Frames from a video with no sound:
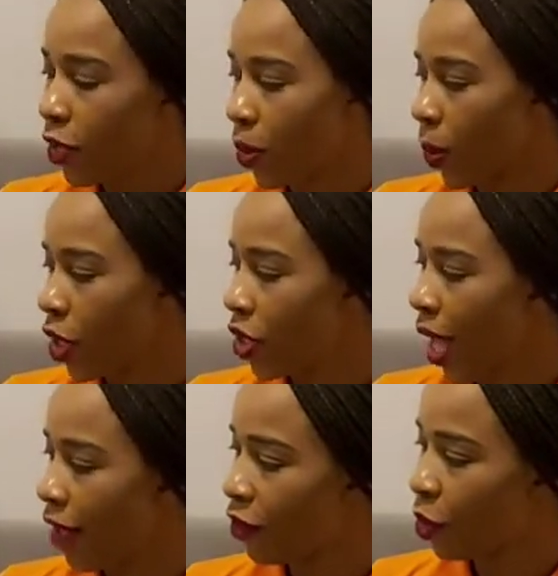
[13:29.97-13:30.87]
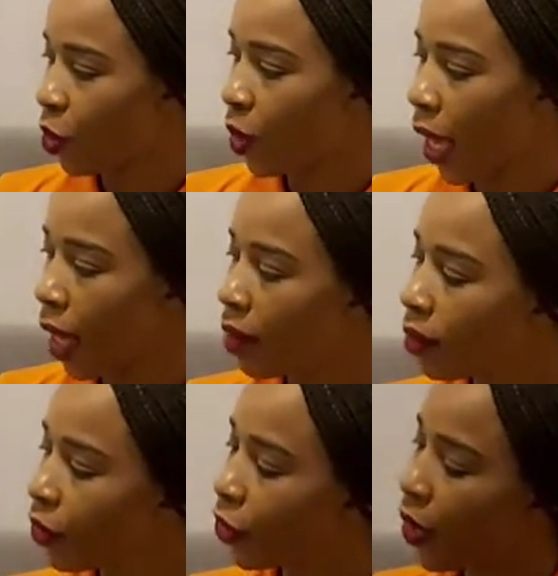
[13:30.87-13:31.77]
So what you have to do
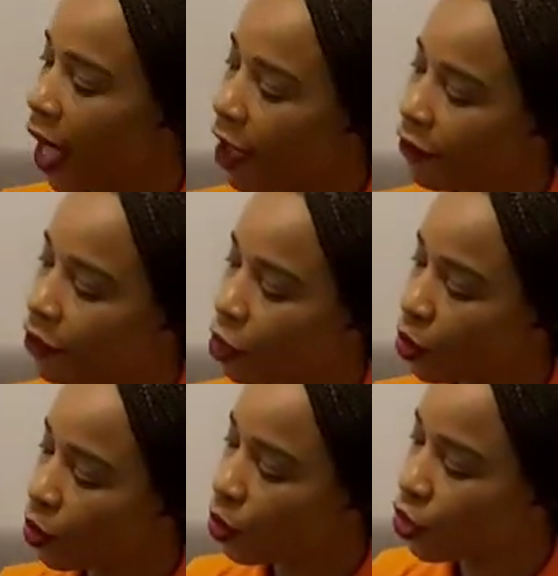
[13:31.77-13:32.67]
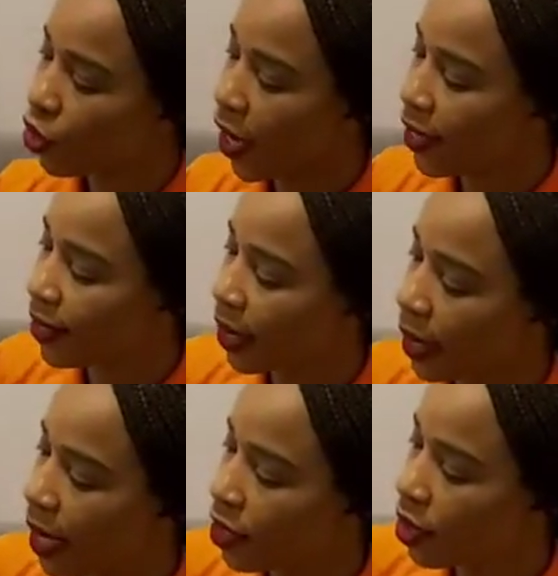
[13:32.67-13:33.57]
now, you have to trace the
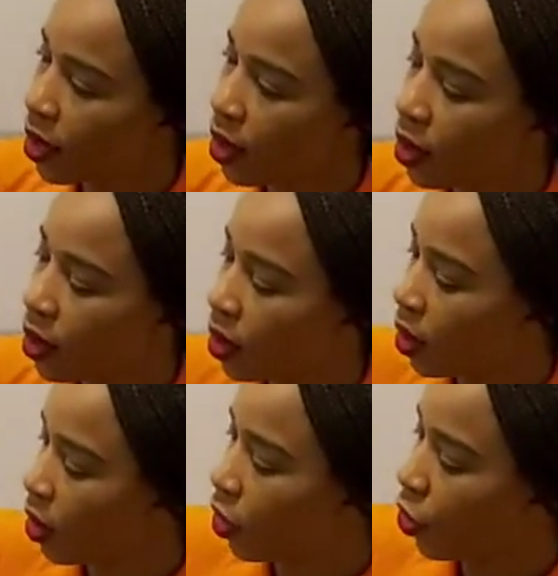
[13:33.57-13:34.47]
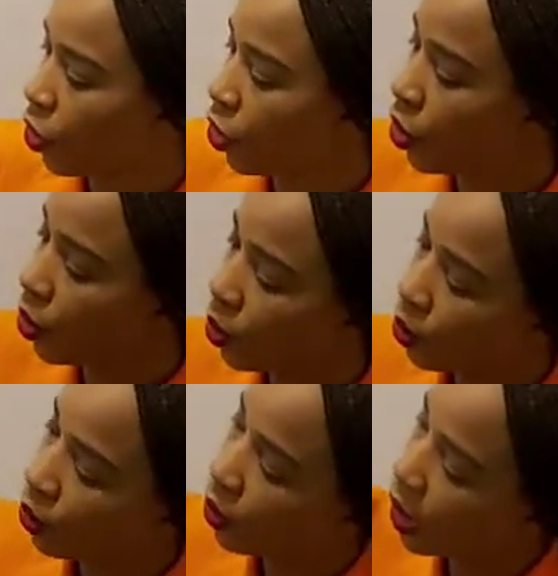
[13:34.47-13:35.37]
letter U.